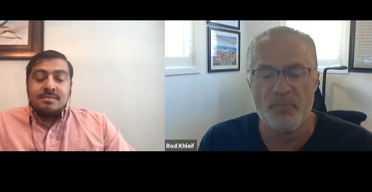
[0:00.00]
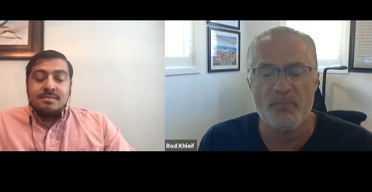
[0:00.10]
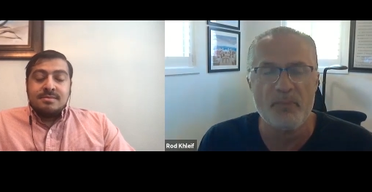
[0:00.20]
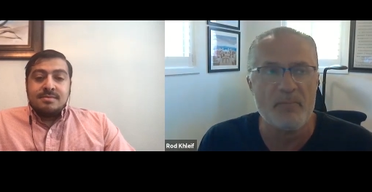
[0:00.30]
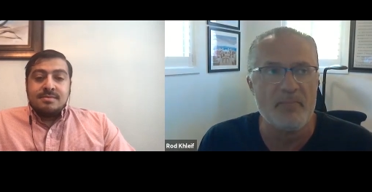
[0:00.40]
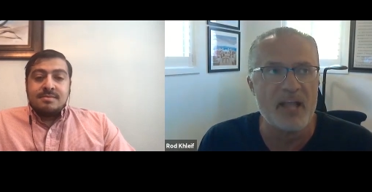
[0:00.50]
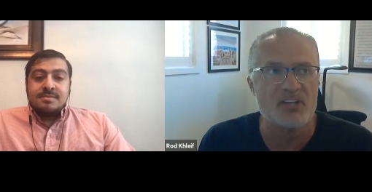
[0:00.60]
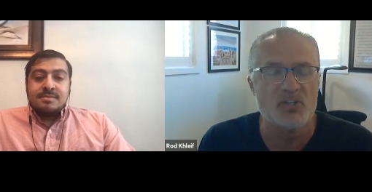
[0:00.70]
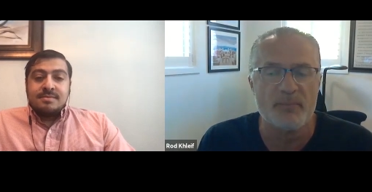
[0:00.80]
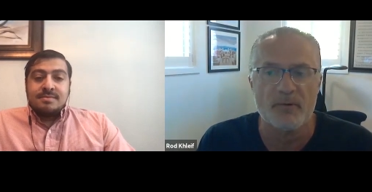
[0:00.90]
Speaker 1: match
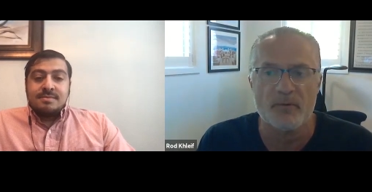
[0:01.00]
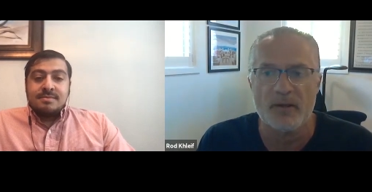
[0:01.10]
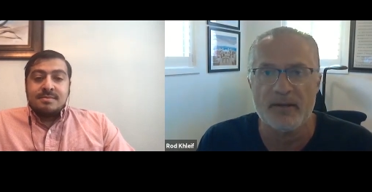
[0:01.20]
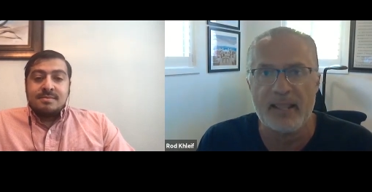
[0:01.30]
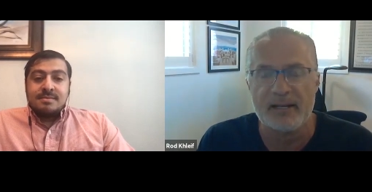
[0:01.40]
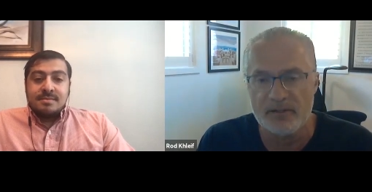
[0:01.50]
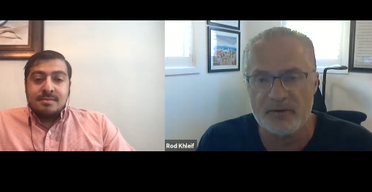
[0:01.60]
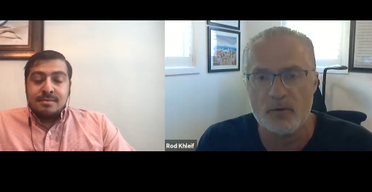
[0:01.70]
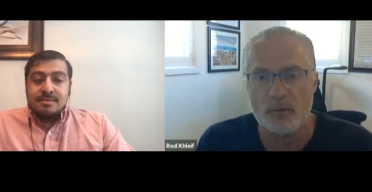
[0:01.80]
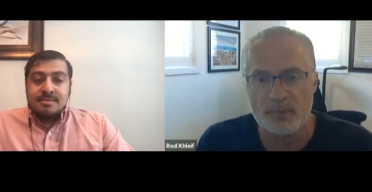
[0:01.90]
up a, an
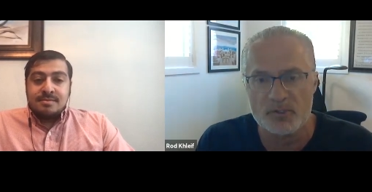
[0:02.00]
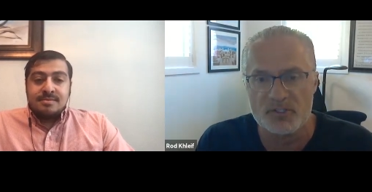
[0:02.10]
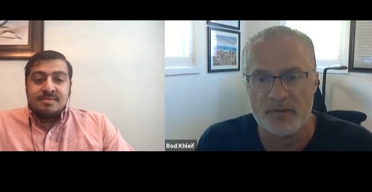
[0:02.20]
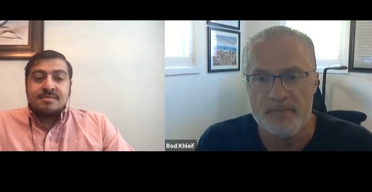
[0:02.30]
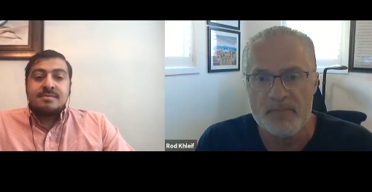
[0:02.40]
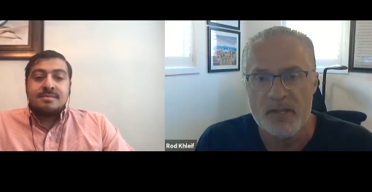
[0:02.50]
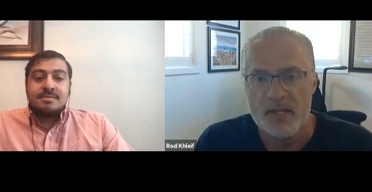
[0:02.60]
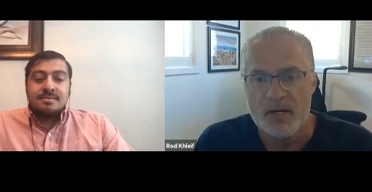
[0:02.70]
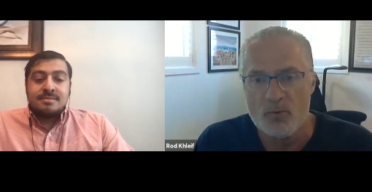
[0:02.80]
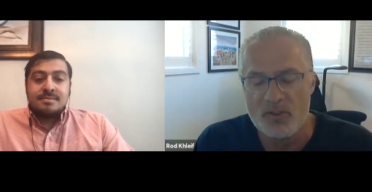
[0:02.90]
analytical person
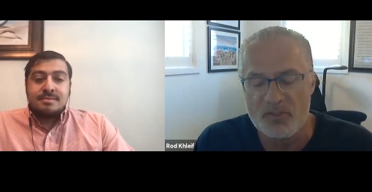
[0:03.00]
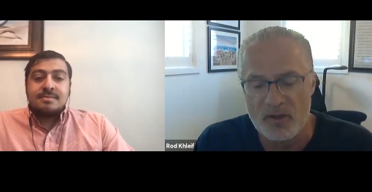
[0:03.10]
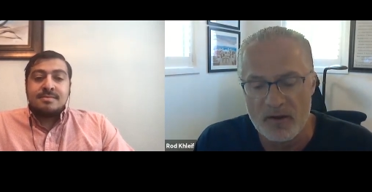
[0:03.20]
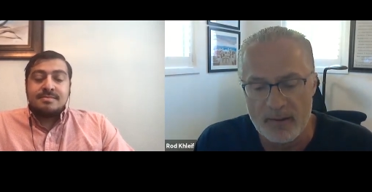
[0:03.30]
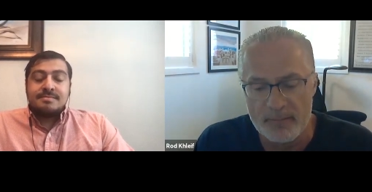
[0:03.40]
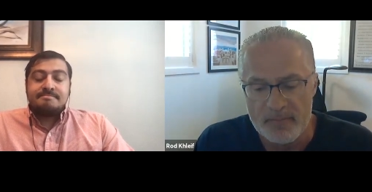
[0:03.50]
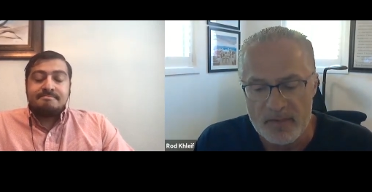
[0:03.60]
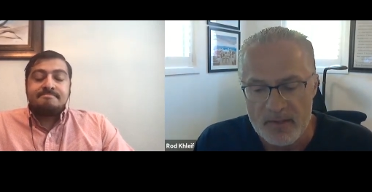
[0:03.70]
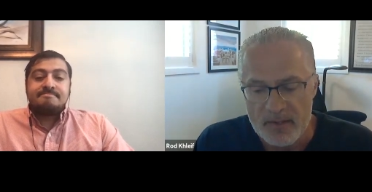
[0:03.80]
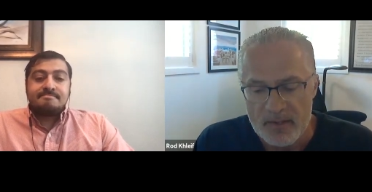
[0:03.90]
with um,
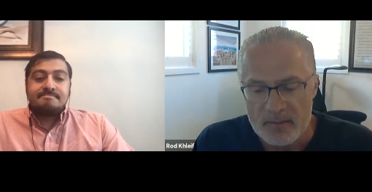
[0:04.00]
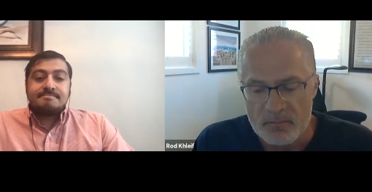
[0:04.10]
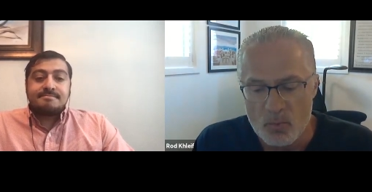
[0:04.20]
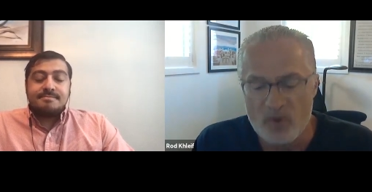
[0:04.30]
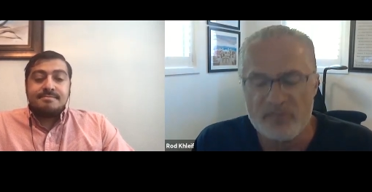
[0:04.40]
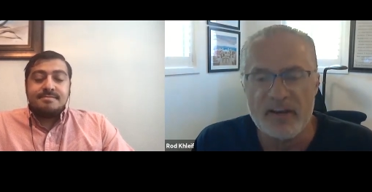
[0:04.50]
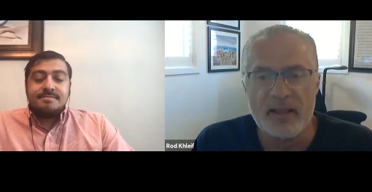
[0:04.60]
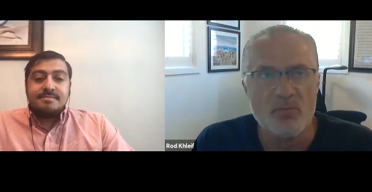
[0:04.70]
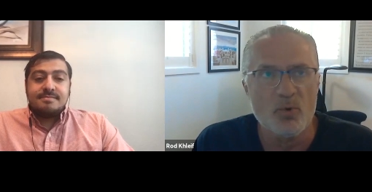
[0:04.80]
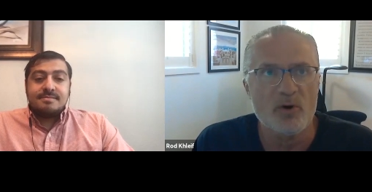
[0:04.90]
more of an
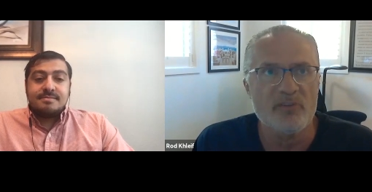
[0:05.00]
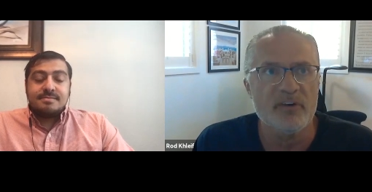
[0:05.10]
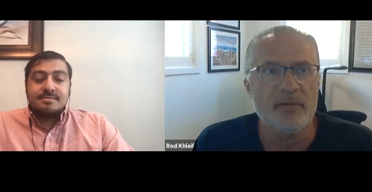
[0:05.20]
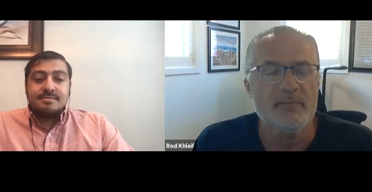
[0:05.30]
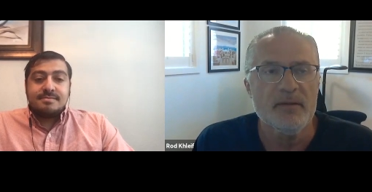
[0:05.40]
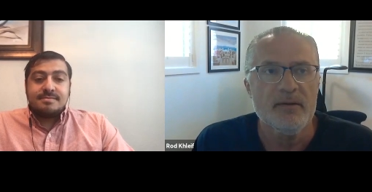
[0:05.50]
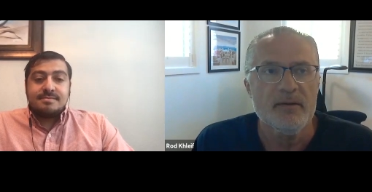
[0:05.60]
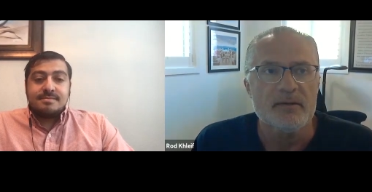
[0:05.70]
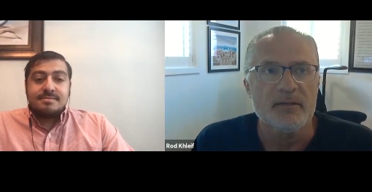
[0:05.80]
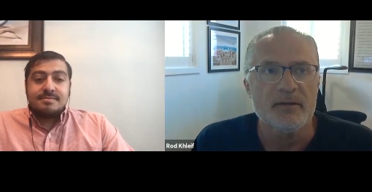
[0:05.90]
more of a
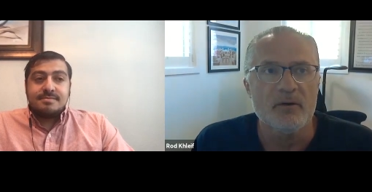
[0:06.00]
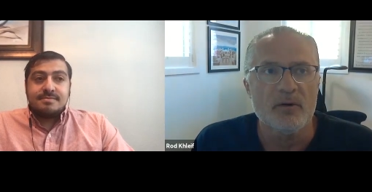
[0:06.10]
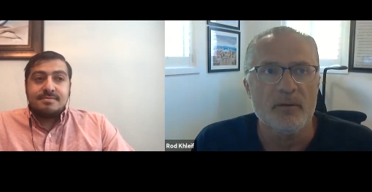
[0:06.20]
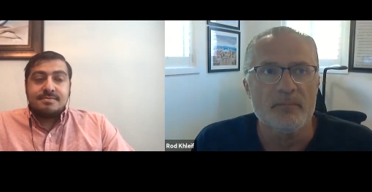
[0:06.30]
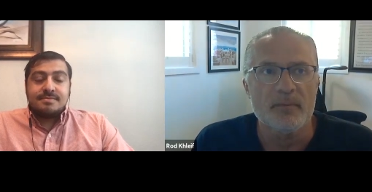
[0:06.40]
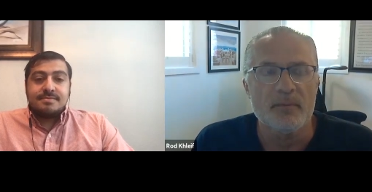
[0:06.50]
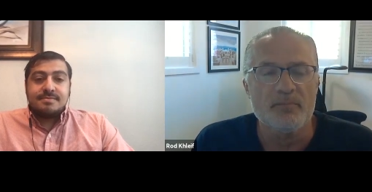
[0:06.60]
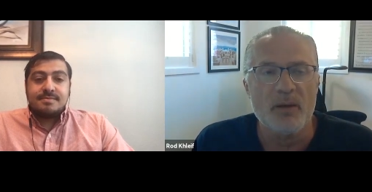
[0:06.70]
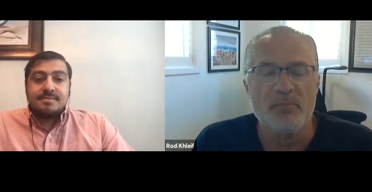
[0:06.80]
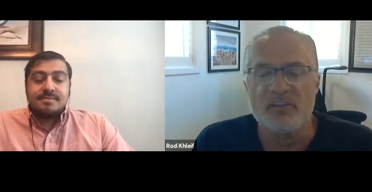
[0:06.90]
you know a, a
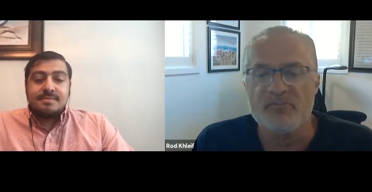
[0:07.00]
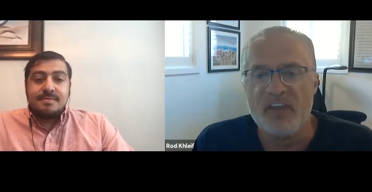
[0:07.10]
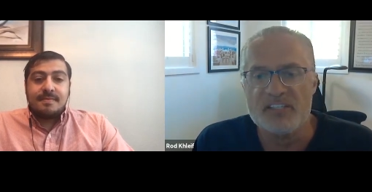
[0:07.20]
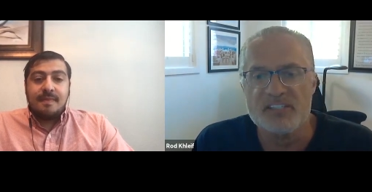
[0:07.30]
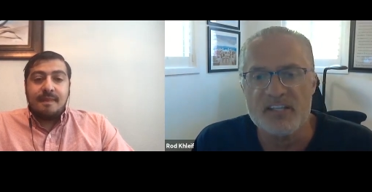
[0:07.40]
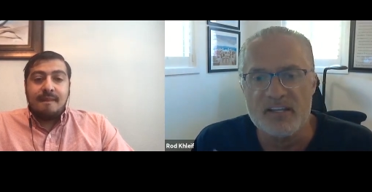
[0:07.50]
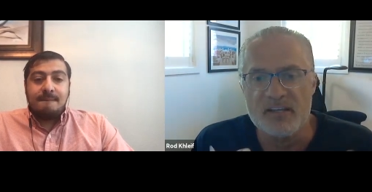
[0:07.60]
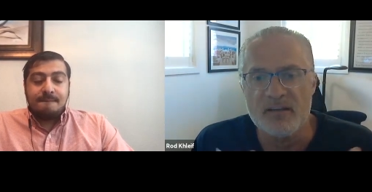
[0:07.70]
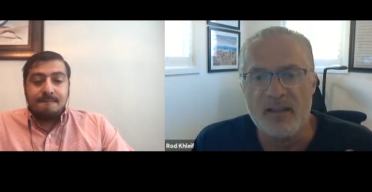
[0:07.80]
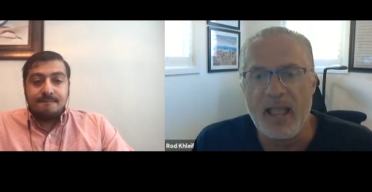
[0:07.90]
public
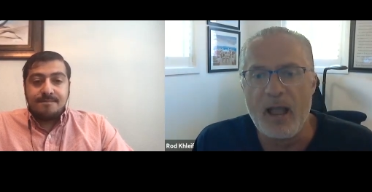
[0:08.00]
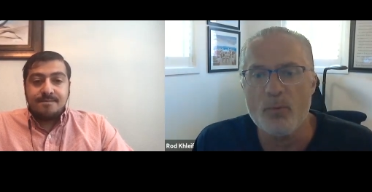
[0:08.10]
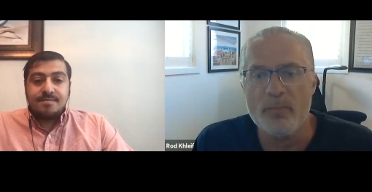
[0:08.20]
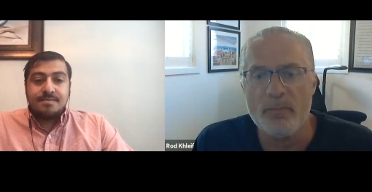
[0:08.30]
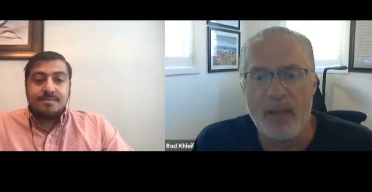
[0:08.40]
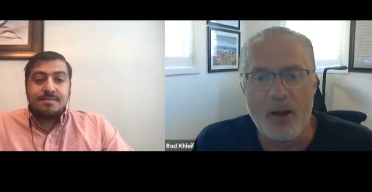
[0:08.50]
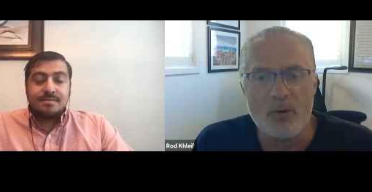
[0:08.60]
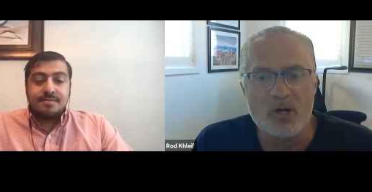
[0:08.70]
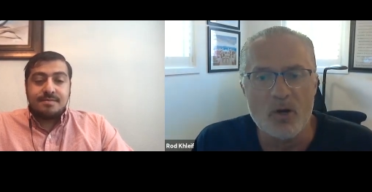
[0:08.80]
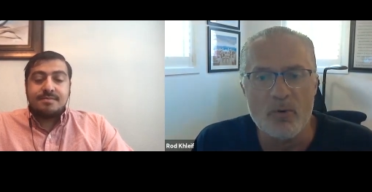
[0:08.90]
facing out
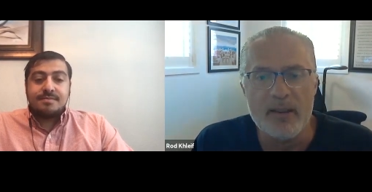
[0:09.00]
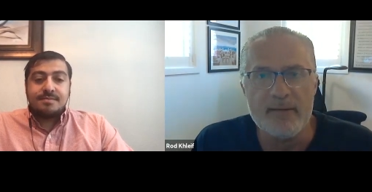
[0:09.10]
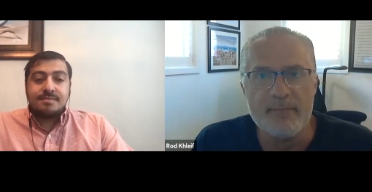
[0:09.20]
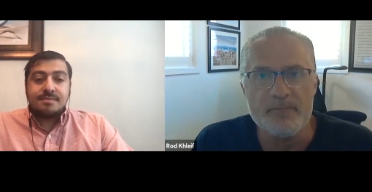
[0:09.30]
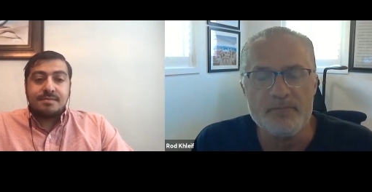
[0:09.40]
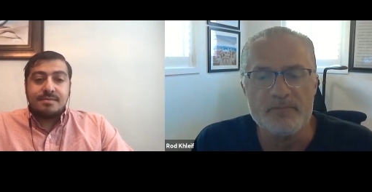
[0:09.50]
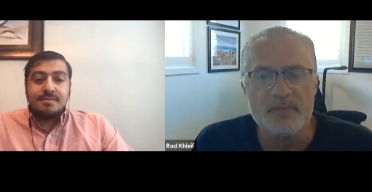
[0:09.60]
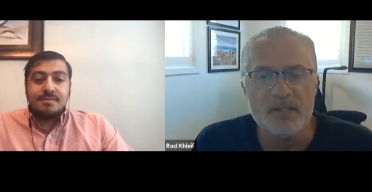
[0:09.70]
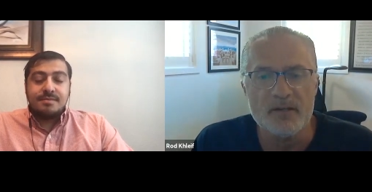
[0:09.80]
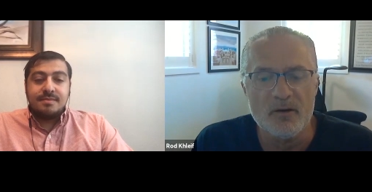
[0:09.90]
outgoing
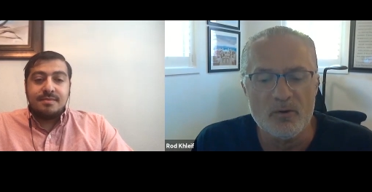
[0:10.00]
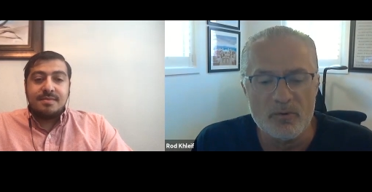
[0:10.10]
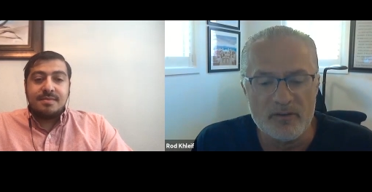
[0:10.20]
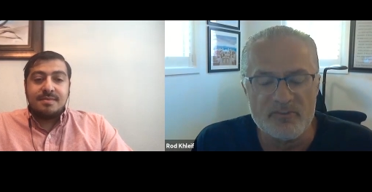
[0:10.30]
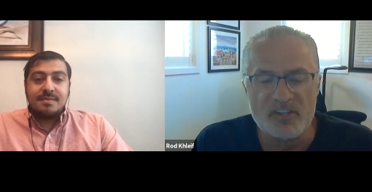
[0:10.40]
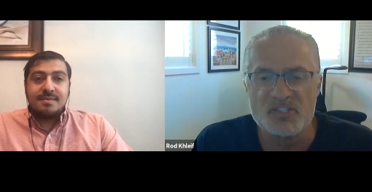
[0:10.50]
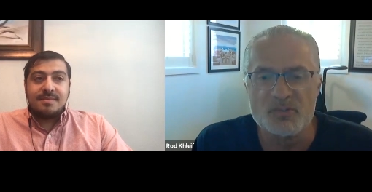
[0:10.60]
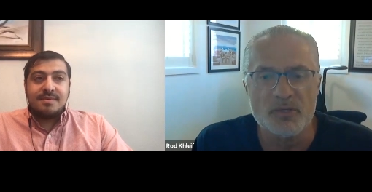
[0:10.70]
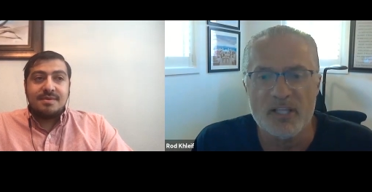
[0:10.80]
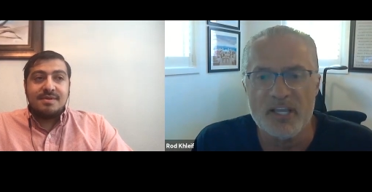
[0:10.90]
you know investor
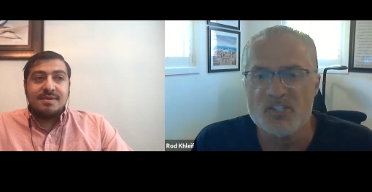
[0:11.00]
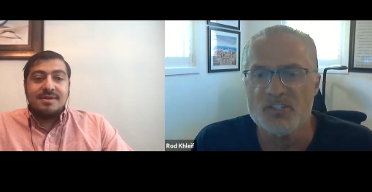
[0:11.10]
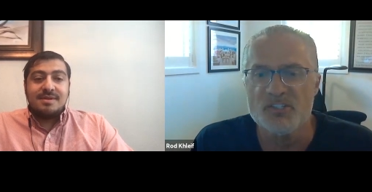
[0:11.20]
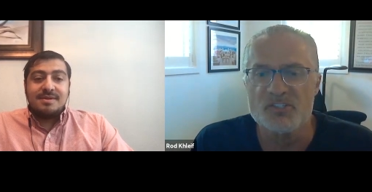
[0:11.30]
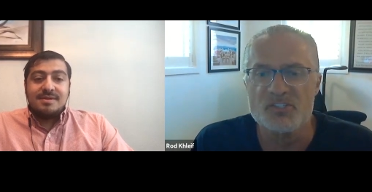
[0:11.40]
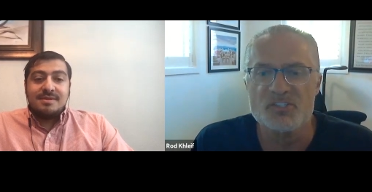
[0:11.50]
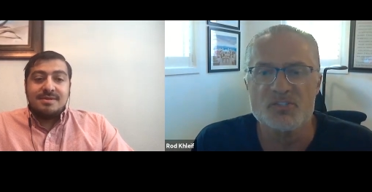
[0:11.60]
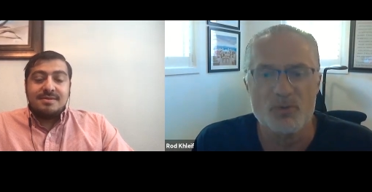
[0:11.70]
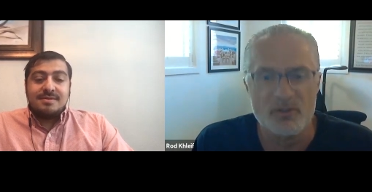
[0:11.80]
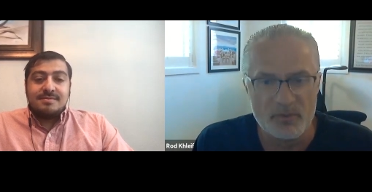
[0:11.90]
relations
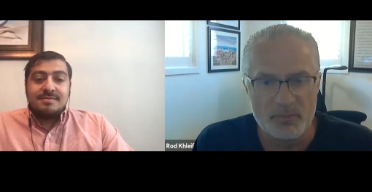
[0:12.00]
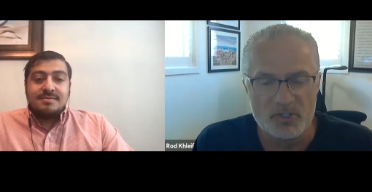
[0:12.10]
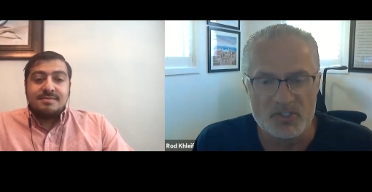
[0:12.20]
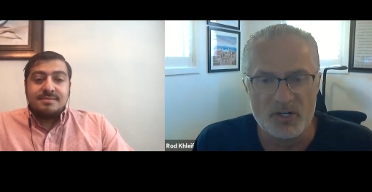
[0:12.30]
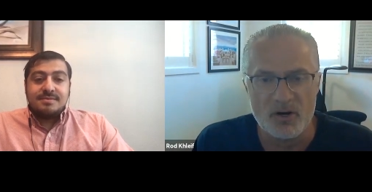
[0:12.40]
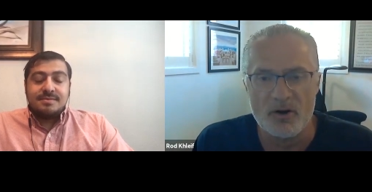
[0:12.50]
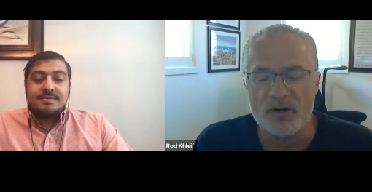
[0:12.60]
sort of a person are